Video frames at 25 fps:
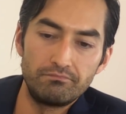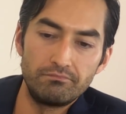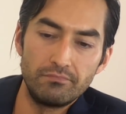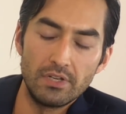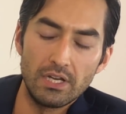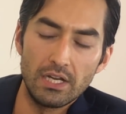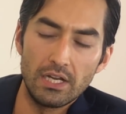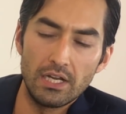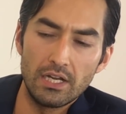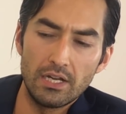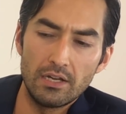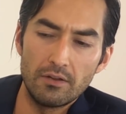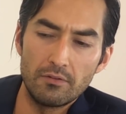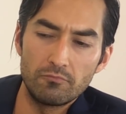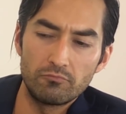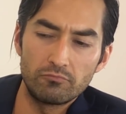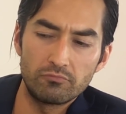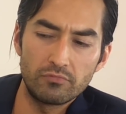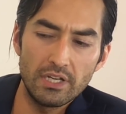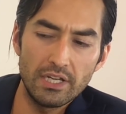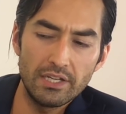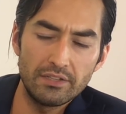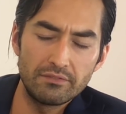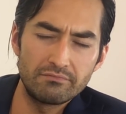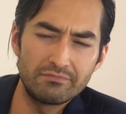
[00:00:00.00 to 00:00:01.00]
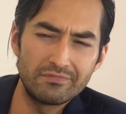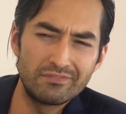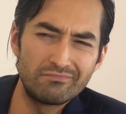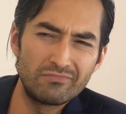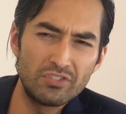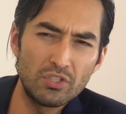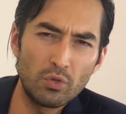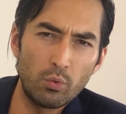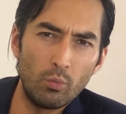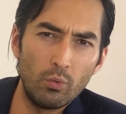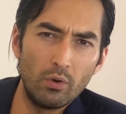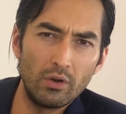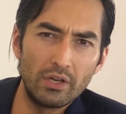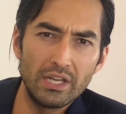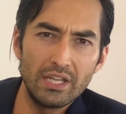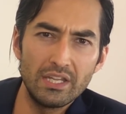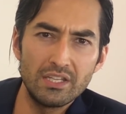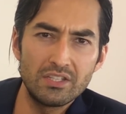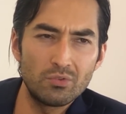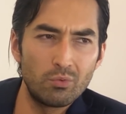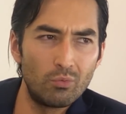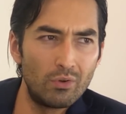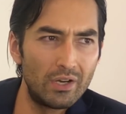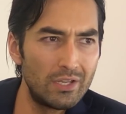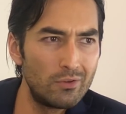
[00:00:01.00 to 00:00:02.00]
around 20,
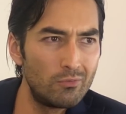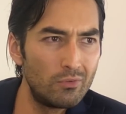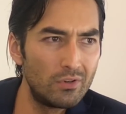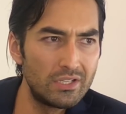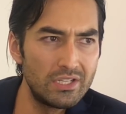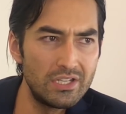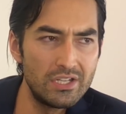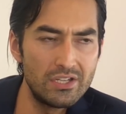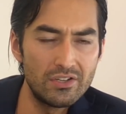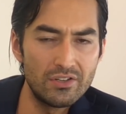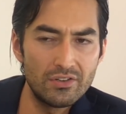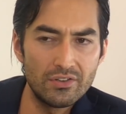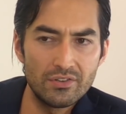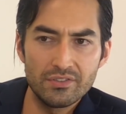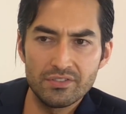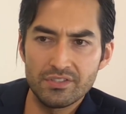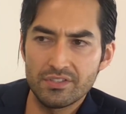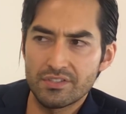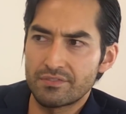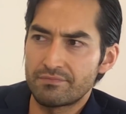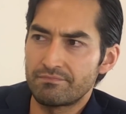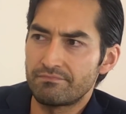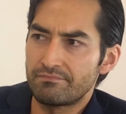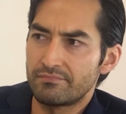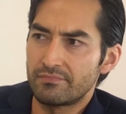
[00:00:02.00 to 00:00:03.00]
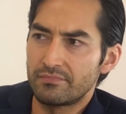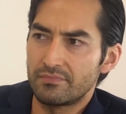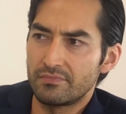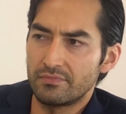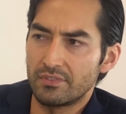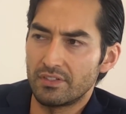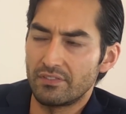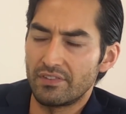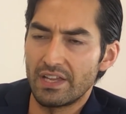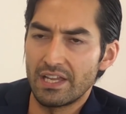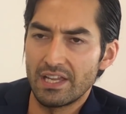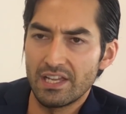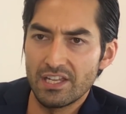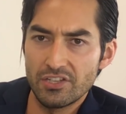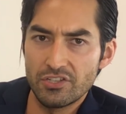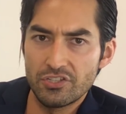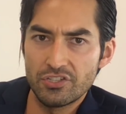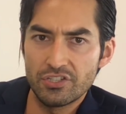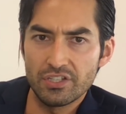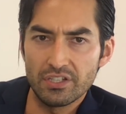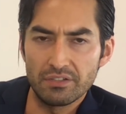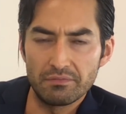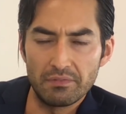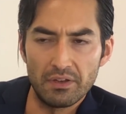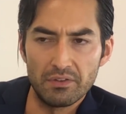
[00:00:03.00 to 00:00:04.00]
21 years of
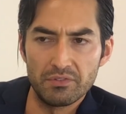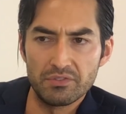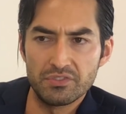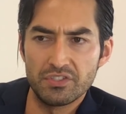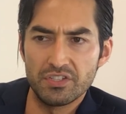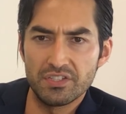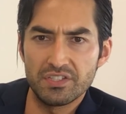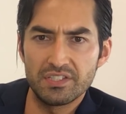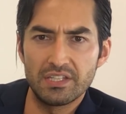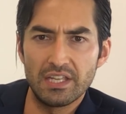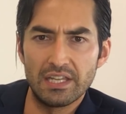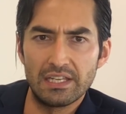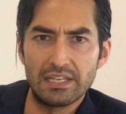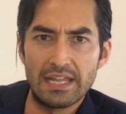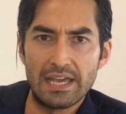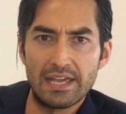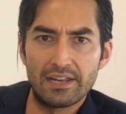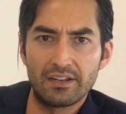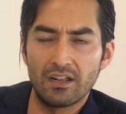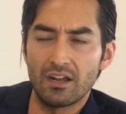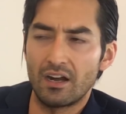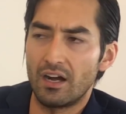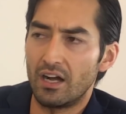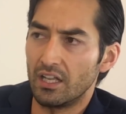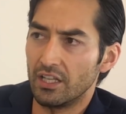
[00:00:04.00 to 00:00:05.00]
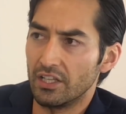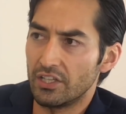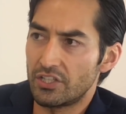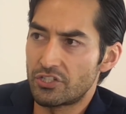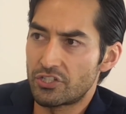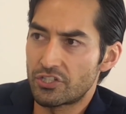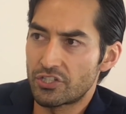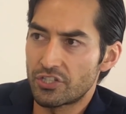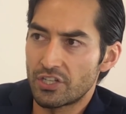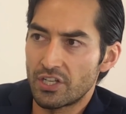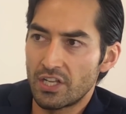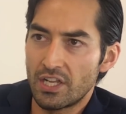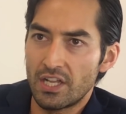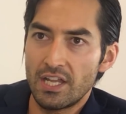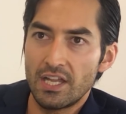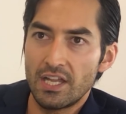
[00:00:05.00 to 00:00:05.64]
age. I was just getting out of college.